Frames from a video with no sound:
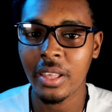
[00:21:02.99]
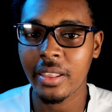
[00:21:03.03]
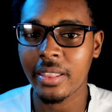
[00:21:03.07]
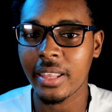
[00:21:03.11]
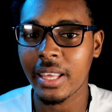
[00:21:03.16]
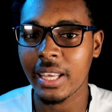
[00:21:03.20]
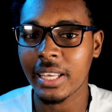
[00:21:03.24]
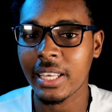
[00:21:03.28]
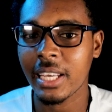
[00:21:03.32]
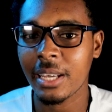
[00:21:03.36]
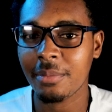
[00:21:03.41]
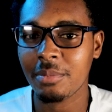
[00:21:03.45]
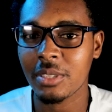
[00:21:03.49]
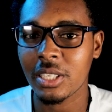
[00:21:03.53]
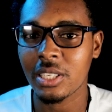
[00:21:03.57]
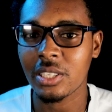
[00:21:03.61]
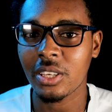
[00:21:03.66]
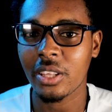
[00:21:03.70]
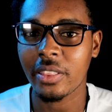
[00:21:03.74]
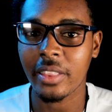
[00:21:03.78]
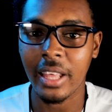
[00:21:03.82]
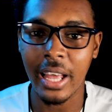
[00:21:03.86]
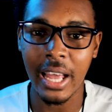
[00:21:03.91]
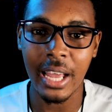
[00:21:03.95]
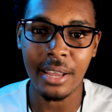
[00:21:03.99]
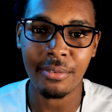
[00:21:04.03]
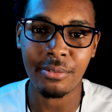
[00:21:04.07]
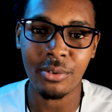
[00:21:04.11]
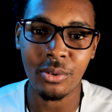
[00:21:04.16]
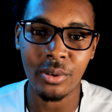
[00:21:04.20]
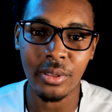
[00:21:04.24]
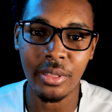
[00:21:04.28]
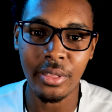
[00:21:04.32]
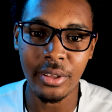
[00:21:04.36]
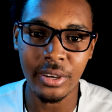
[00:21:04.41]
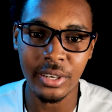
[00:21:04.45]
They kept it on the
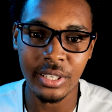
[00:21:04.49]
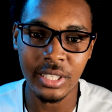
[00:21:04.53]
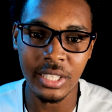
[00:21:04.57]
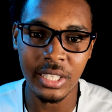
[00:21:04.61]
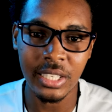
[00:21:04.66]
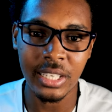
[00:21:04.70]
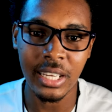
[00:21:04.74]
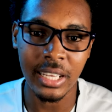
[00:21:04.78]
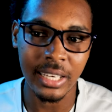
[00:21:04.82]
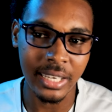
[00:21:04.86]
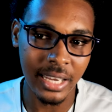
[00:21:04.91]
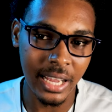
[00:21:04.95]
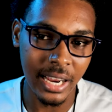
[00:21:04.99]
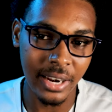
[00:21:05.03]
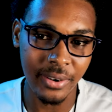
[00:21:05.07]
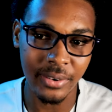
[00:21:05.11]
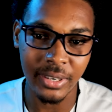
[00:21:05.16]
iPhone 13 and I